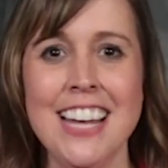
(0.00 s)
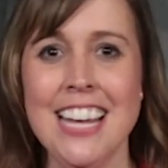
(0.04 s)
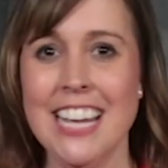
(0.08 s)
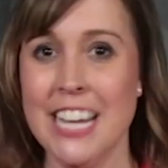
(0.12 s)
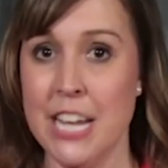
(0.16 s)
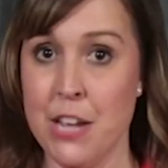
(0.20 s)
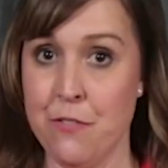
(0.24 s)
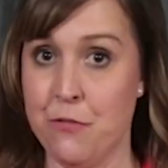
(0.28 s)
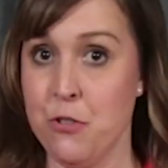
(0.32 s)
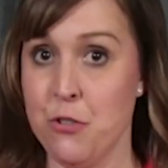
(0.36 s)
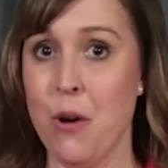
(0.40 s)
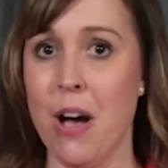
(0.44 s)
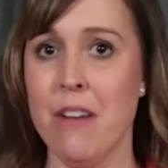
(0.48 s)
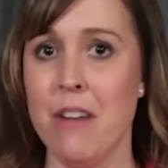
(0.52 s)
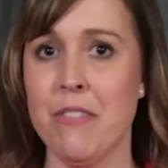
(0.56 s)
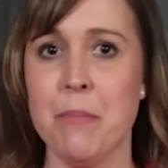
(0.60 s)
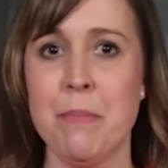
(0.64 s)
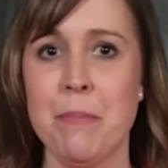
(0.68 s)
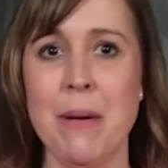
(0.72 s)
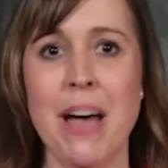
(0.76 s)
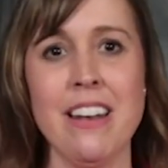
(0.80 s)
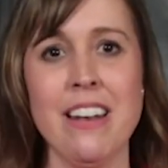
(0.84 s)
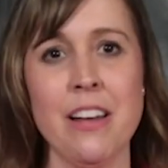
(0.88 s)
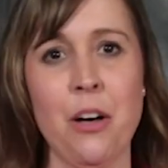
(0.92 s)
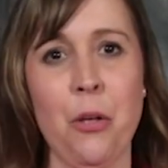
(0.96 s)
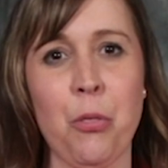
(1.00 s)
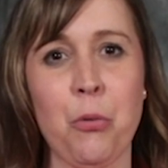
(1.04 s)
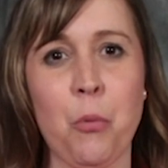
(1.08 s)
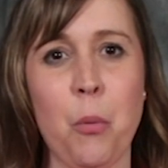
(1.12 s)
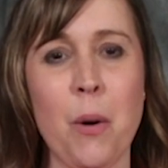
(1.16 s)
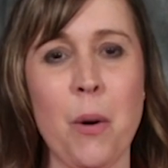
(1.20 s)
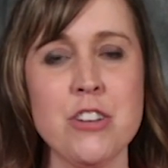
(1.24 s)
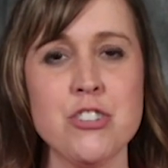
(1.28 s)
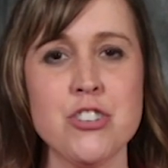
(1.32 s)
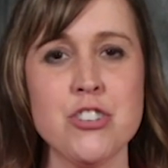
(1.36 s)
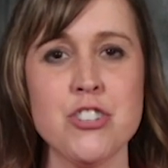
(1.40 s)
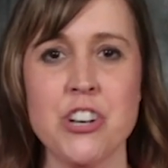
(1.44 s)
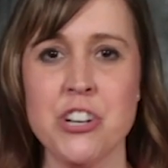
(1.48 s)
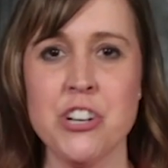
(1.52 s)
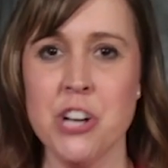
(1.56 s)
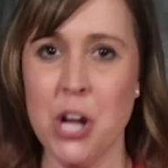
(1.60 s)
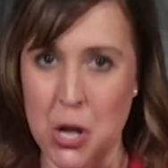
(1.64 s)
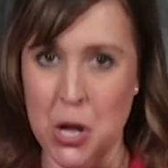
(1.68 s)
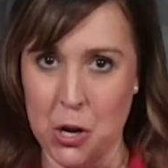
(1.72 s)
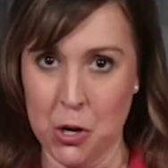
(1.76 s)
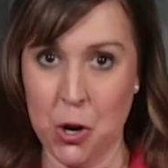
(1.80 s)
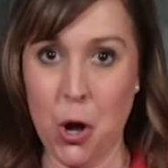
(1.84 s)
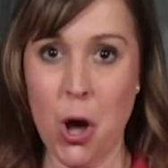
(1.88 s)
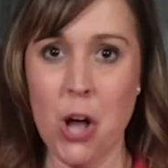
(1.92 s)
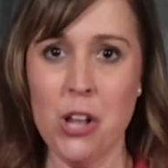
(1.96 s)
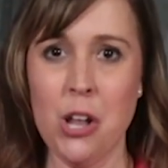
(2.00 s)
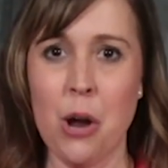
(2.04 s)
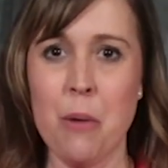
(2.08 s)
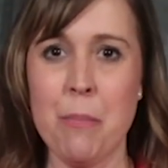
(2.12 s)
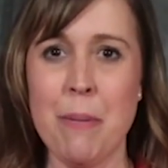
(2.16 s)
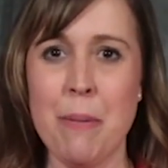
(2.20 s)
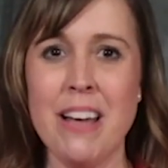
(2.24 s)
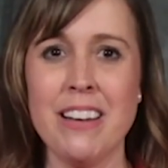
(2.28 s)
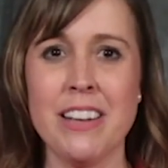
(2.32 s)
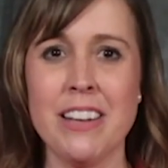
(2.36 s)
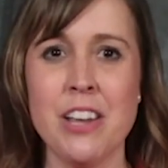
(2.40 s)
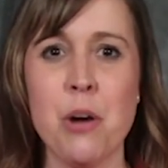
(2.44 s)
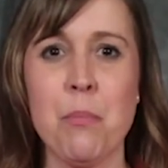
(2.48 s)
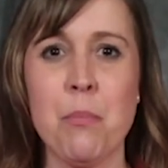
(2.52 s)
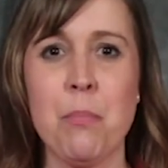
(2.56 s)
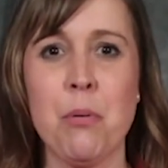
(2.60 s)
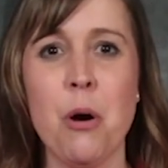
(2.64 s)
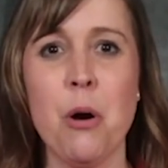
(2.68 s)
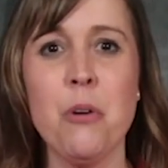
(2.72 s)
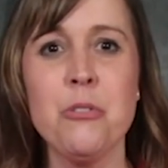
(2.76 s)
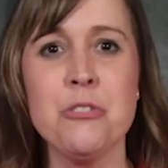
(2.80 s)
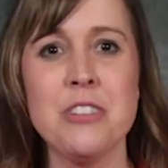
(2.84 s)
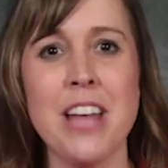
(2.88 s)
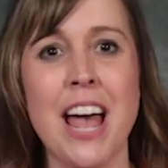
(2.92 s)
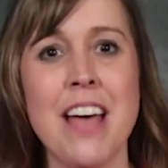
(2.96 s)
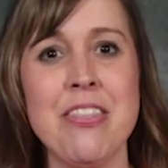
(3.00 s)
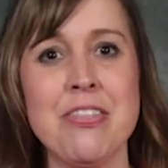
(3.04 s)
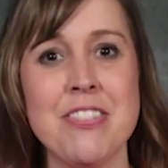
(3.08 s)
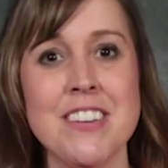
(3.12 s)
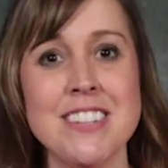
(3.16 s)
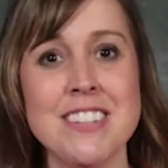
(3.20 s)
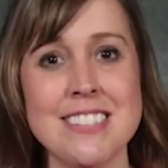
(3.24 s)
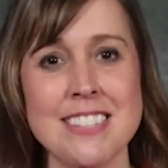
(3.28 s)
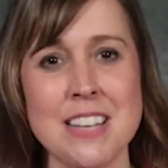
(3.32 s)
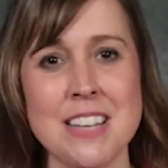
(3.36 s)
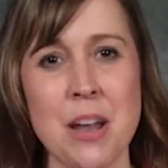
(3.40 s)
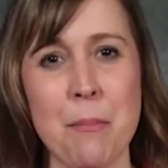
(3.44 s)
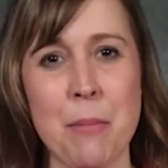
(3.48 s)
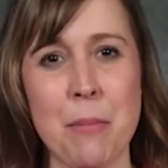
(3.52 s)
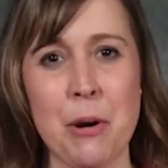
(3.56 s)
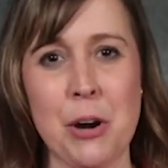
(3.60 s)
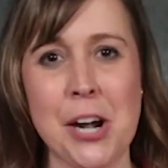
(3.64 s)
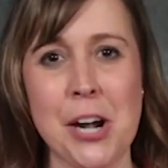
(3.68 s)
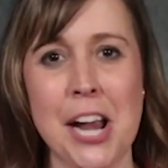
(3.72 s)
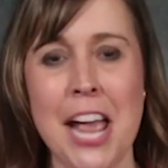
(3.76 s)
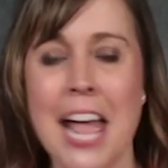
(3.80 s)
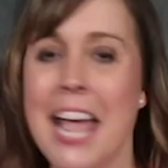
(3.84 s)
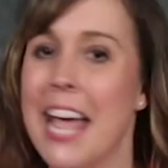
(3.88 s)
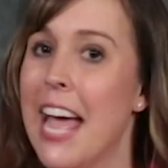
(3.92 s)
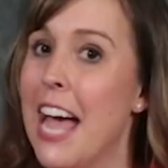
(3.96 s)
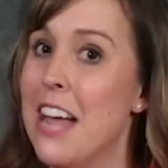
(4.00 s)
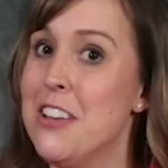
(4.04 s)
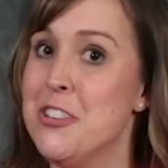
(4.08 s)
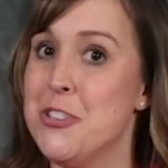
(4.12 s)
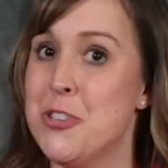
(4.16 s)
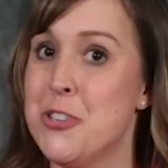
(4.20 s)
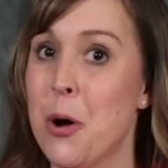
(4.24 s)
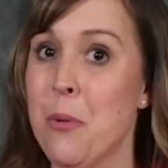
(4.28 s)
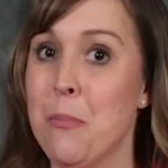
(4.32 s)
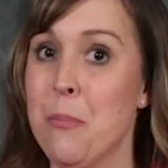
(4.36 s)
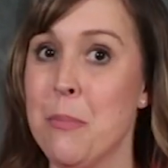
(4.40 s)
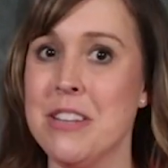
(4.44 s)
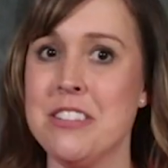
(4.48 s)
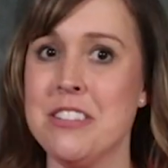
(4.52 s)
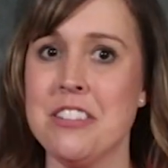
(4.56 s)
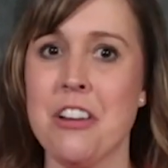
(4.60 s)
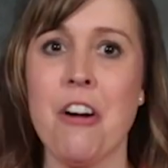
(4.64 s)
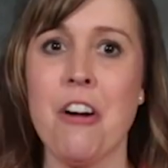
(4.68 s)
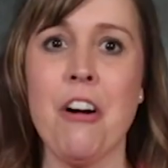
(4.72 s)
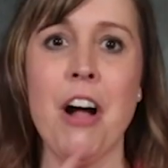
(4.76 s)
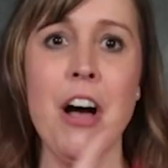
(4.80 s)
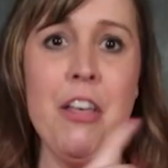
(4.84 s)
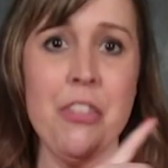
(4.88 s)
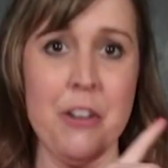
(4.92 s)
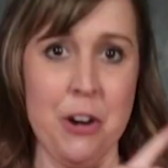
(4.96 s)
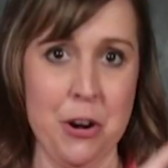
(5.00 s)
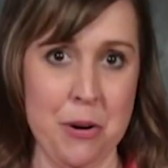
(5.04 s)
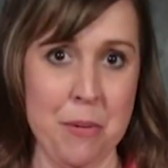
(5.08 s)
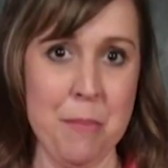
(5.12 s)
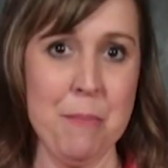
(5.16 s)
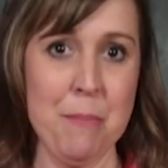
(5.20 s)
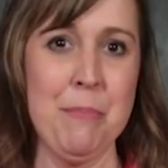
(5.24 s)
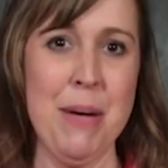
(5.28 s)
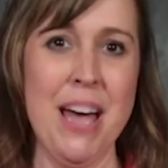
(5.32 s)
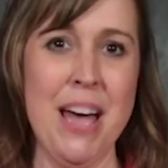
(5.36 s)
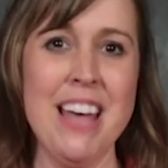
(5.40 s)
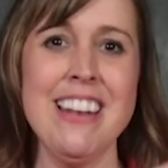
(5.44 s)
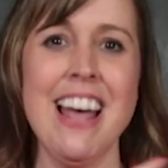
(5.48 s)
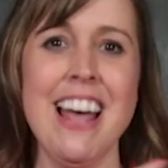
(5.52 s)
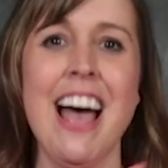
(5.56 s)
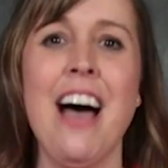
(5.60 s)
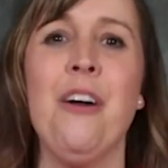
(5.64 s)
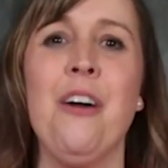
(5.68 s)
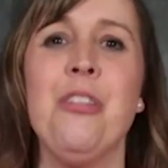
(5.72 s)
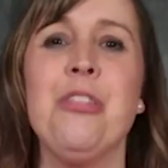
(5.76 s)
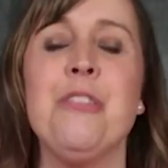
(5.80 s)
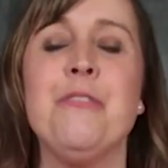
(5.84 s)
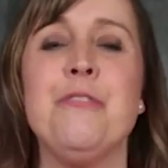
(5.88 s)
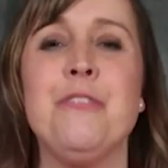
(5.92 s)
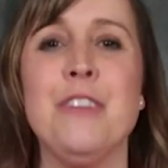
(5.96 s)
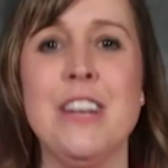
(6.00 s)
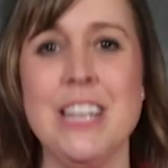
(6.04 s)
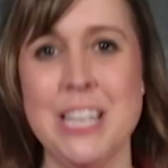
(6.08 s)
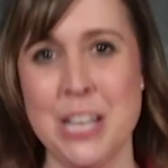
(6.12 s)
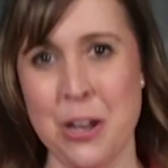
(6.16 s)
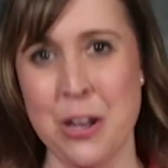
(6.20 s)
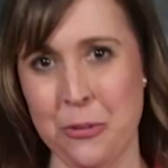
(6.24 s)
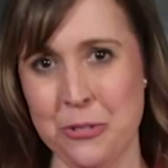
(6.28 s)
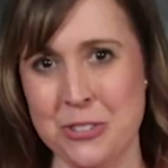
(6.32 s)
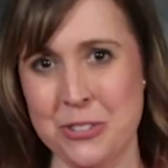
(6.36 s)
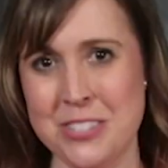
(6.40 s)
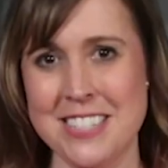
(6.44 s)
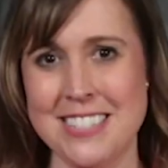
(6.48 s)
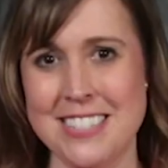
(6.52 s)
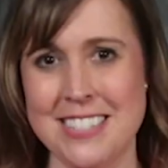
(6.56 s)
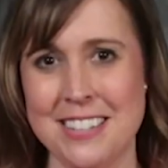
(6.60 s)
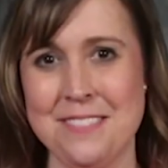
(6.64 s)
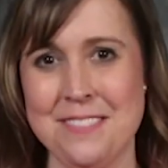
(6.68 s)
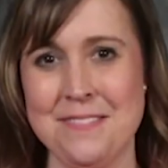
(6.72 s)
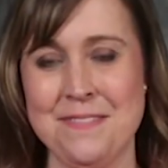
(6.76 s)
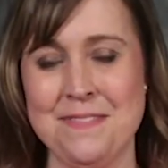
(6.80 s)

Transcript: If you have a pet health question, call our pet care pros at this number. And don't miss our other pet health videos.